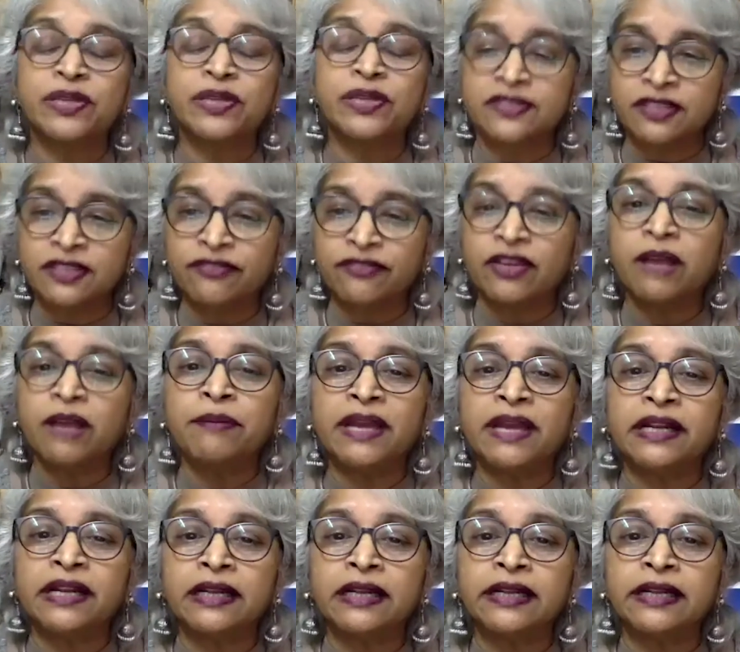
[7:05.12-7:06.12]
severe
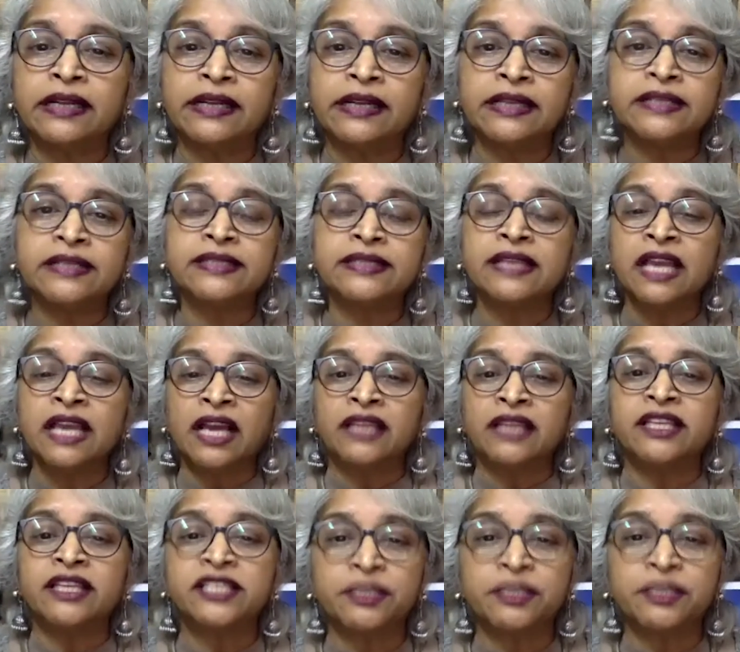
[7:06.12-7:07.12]
mental illness, the
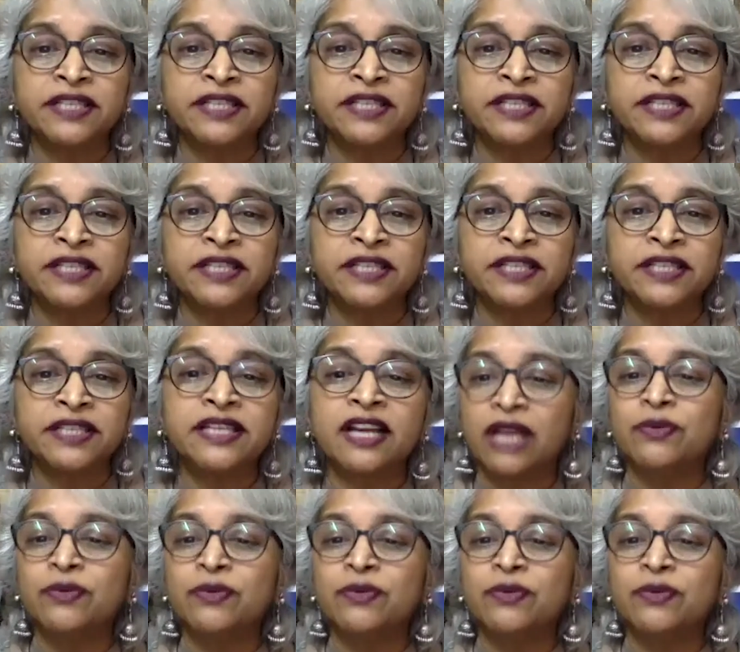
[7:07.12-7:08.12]
scimitar
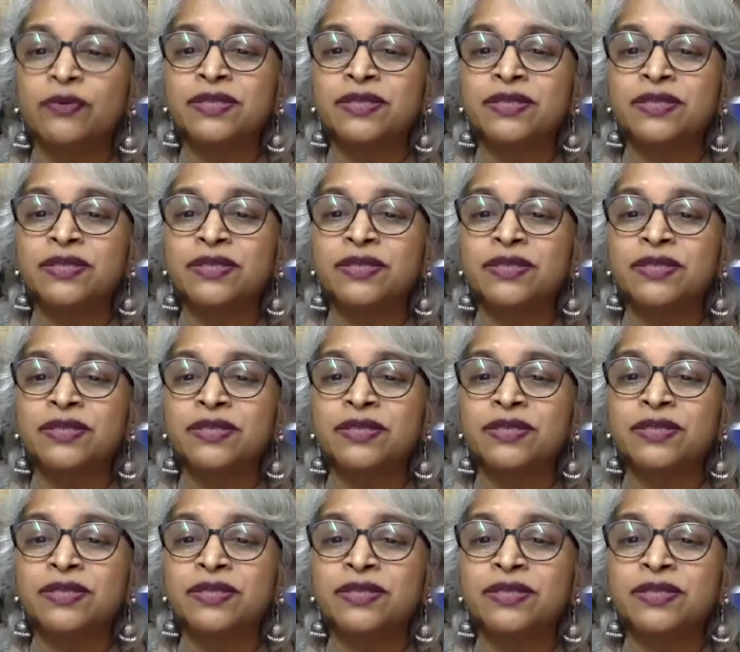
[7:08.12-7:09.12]
trial was mentioned
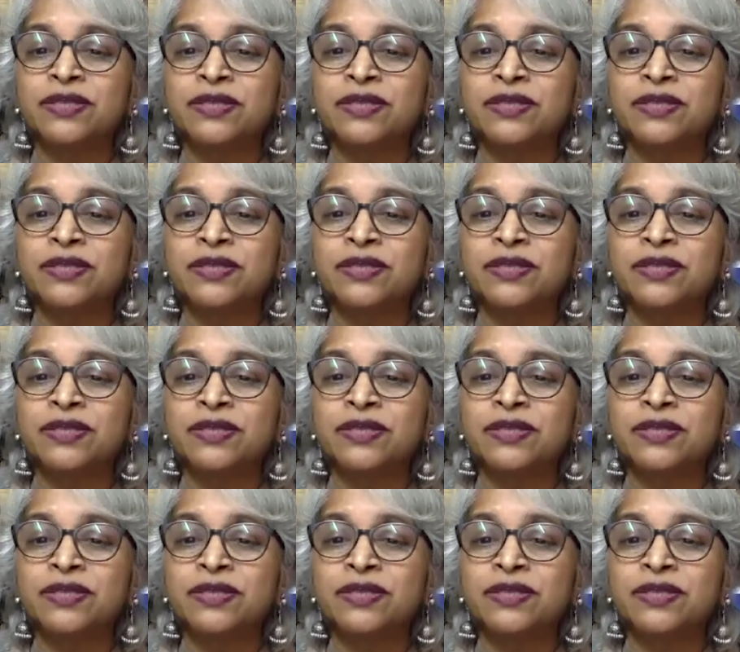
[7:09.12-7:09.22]
earlier.